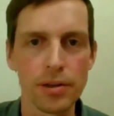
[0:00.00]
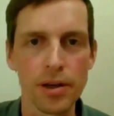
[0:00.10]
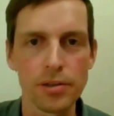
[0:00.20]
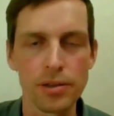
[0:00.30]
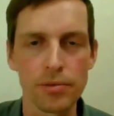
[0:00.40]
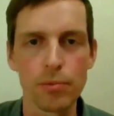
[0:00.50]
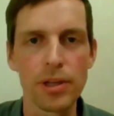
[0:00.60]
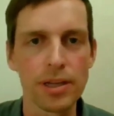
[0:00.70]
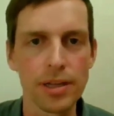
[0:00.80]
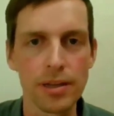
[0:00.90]
They're not just
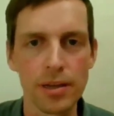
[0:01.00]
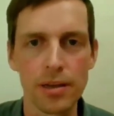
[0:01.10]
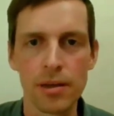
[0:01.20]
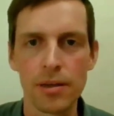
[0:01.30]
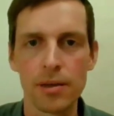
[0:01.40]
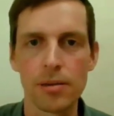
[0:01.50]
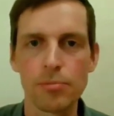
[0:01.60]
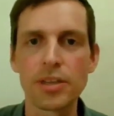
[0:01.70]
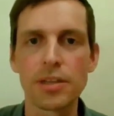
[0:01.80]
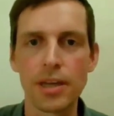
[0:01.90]
willy nilly
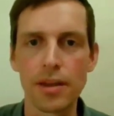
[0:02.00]
mixed